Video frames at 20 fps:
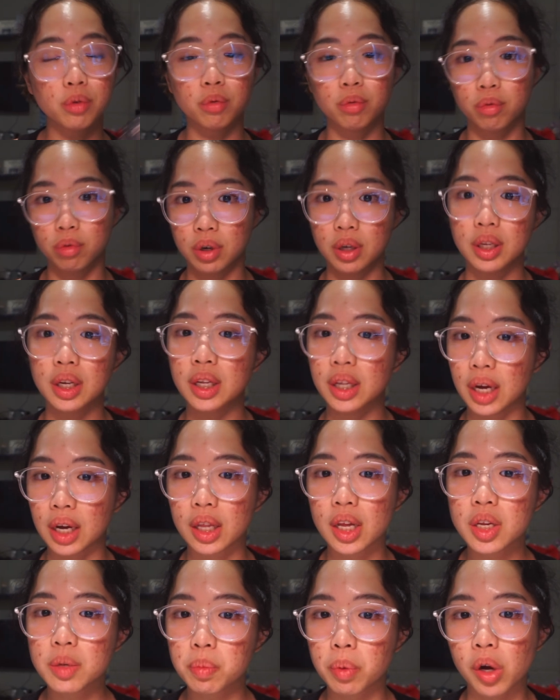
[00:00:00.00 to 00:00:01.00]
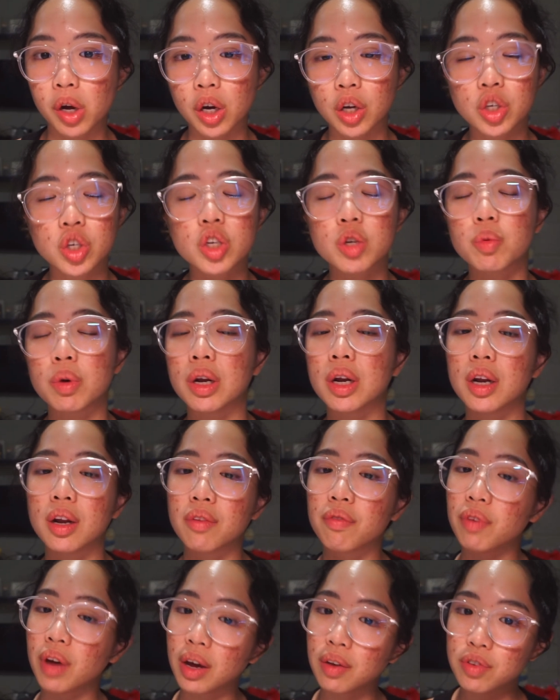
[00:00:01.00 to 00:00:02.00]
really liked this book. She rated
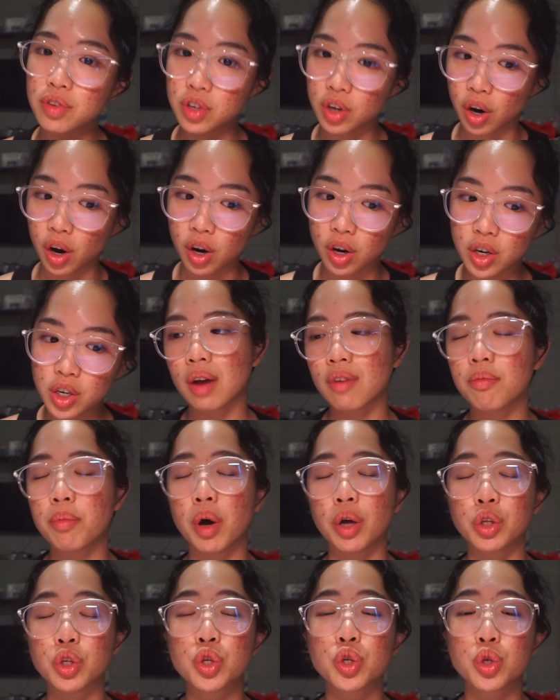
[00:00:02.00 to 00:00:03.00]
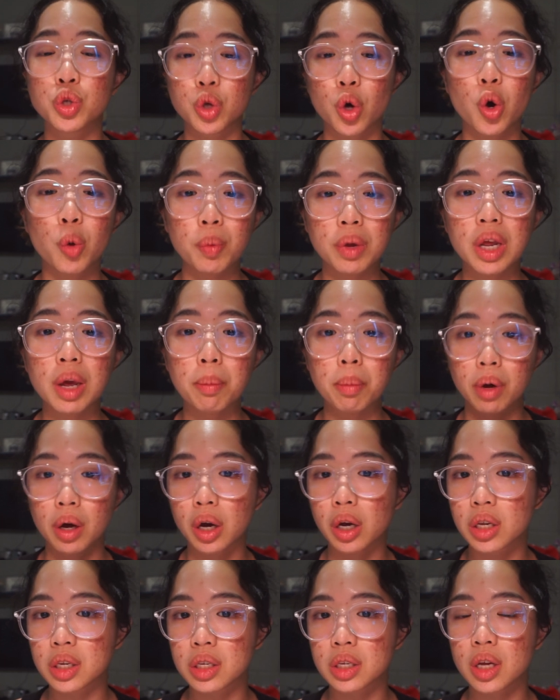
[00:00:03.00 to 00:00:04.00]
it 5 stars. I've bought so many
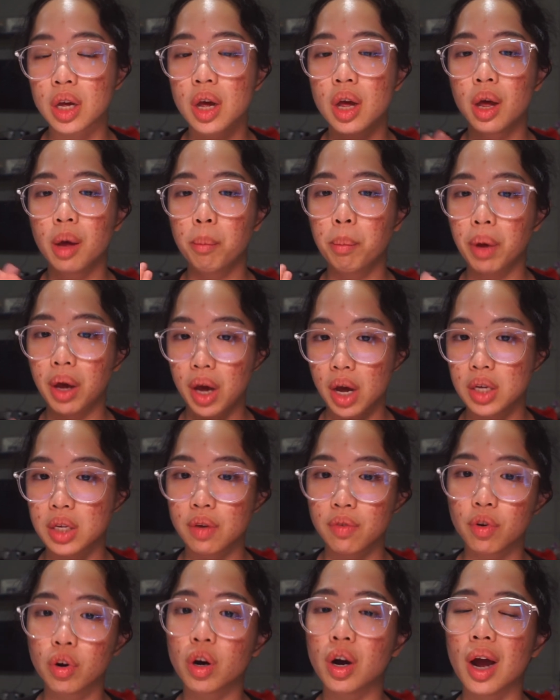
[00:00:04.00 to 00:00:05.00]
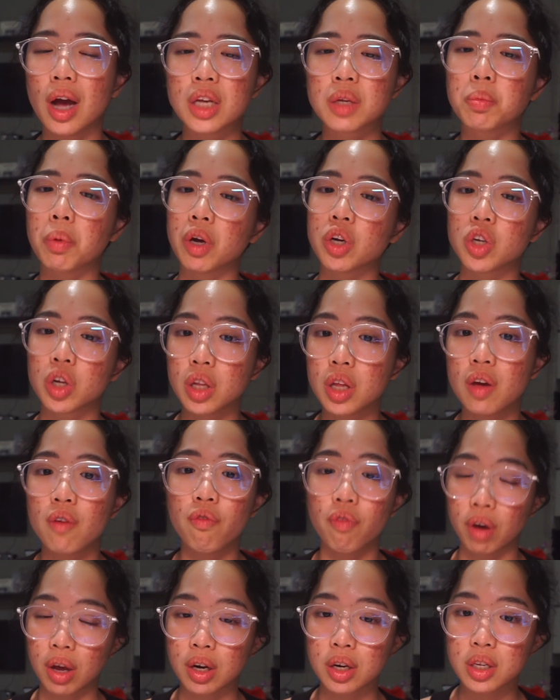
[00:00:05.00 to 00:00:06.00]
books because of her, especially
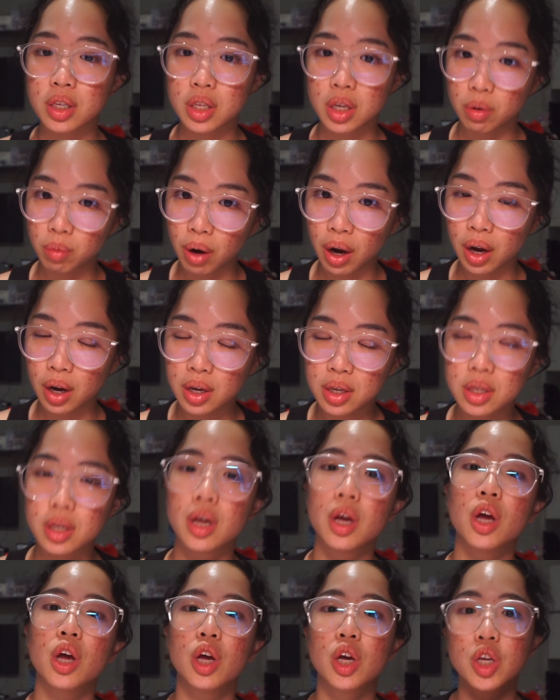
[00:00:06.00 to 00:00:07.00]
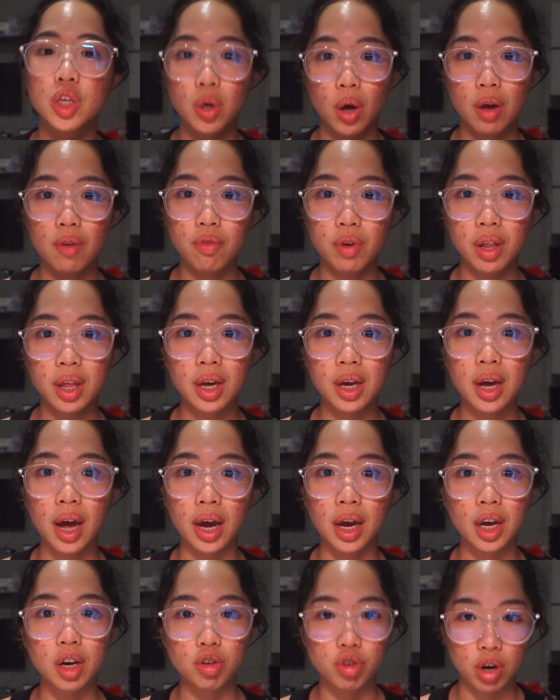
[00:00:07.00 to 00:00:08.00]
fantasy recs, so I feel like I
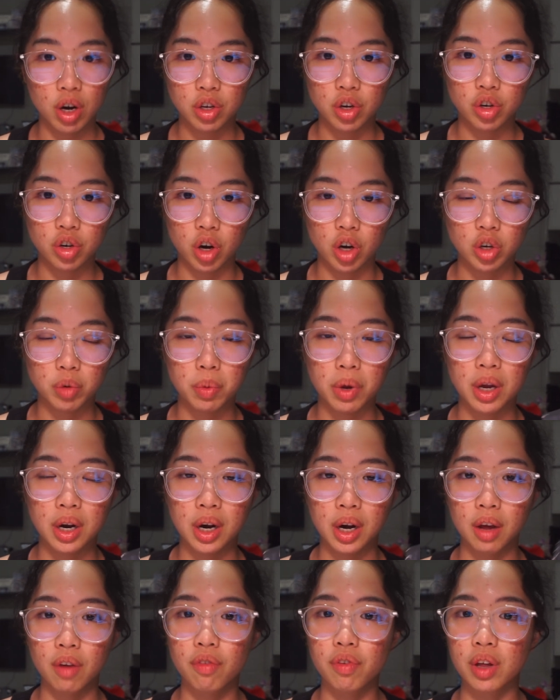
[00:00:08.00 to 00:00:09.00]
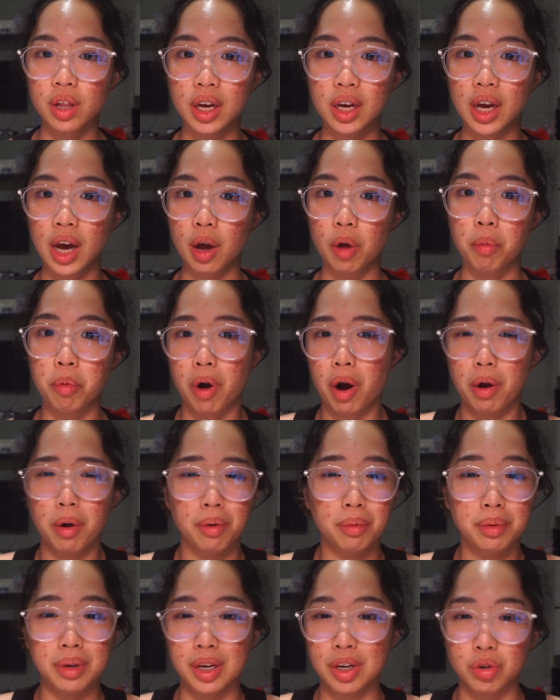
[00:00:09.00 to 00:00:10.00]
can trust her judgment, and I feel I'll
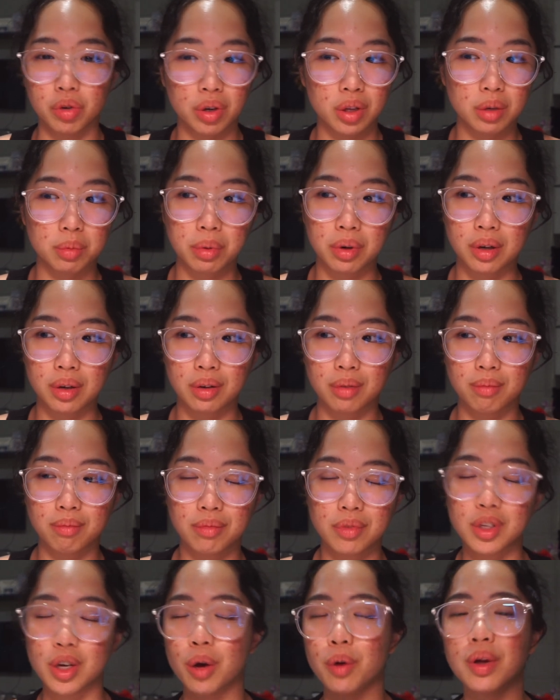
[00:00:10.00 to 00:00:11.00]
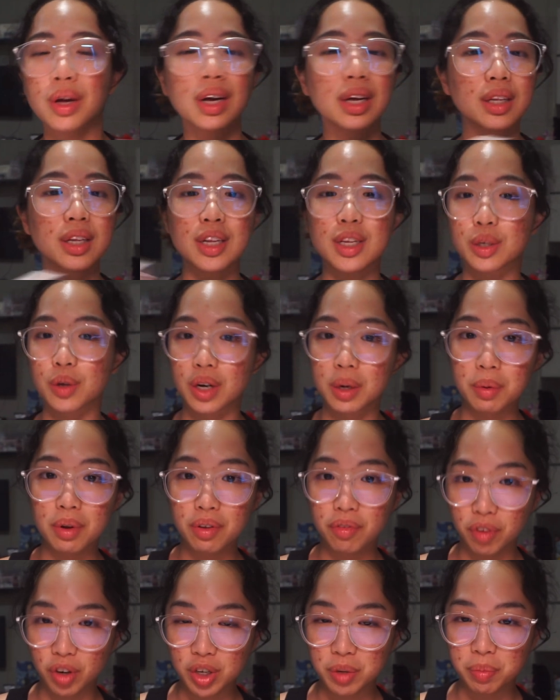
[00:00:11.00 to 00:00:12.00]
probably enjoy this book. So this is going to be the
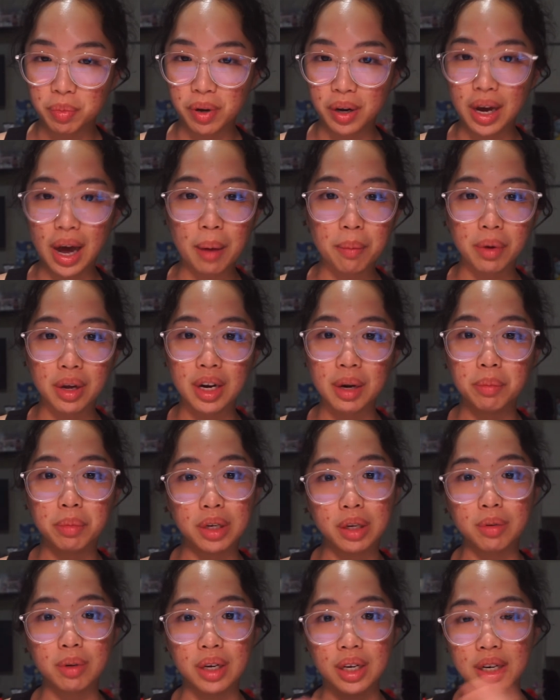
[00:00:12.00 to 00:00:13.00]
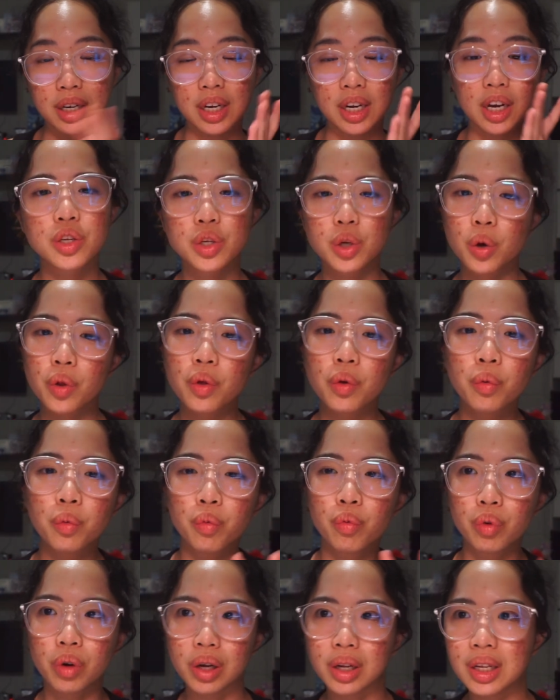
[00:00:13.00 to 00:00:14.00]
first book I'm going to be reading. So the
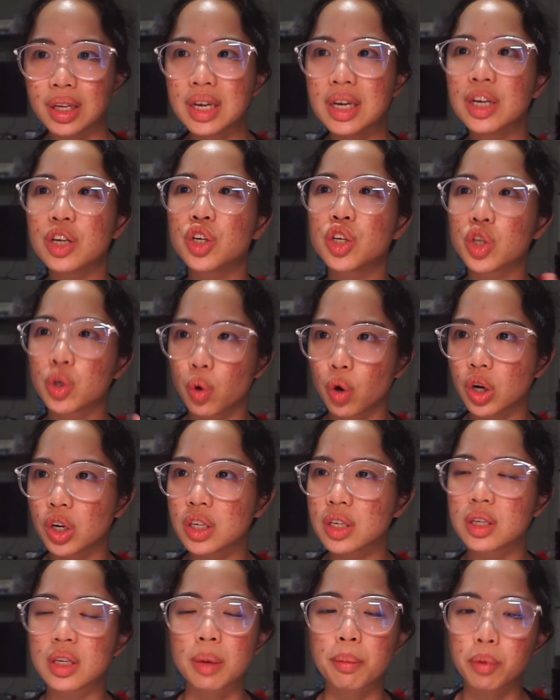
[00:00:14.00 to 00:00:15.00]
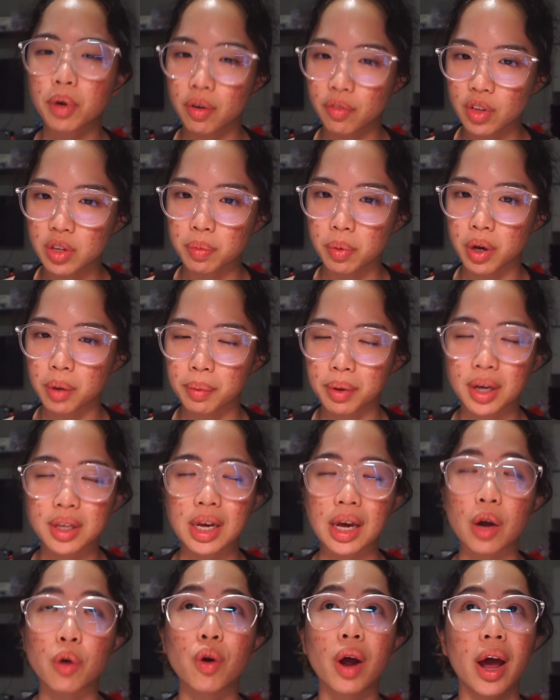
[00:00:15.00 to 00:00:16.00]
really short summary of this book, because
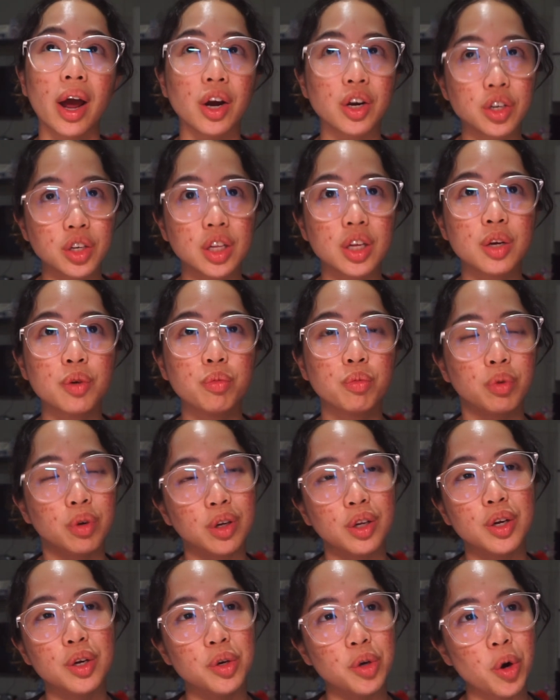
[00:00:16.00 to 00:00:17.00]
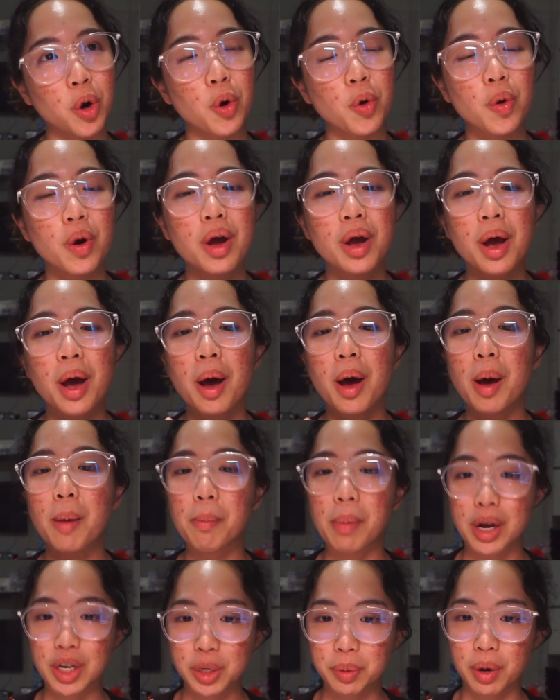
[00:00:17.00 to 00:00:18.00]
I don't actually really know
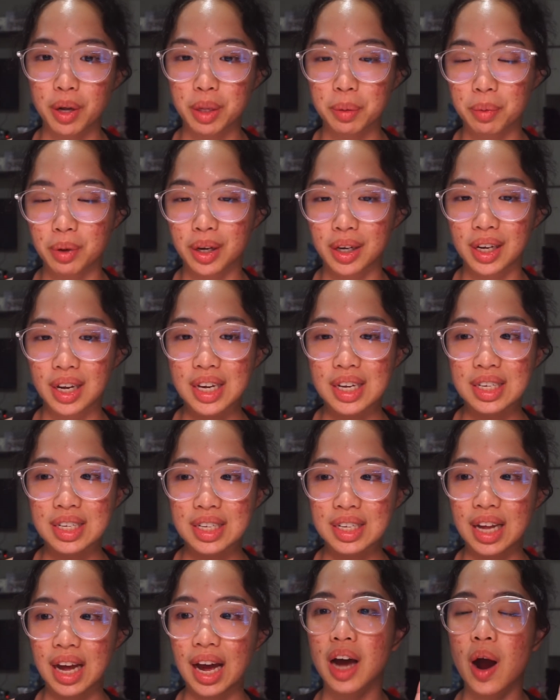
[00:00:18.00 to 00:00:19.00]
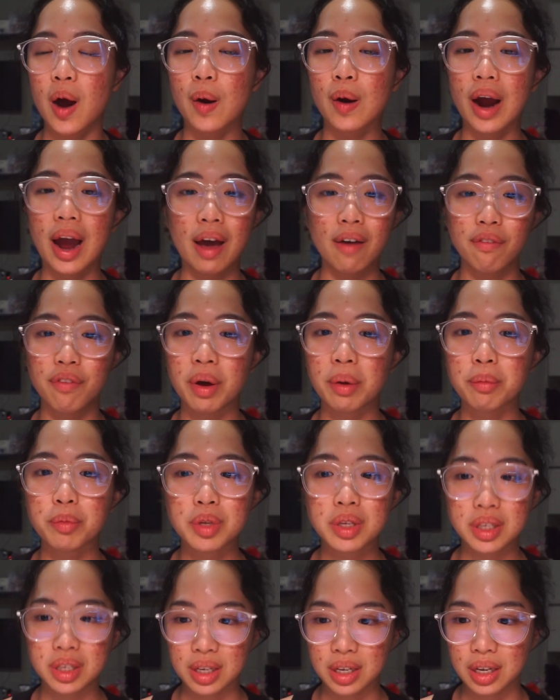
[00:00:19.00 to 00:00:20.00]
much about the book, is that our
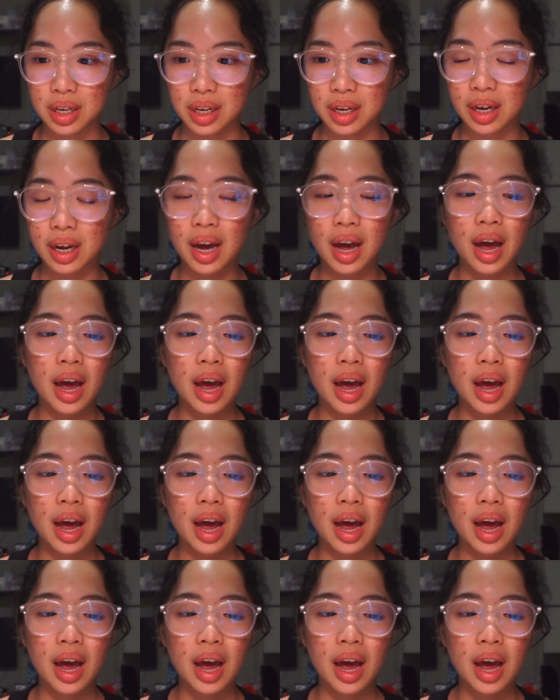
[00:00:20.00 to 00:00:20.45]
FMC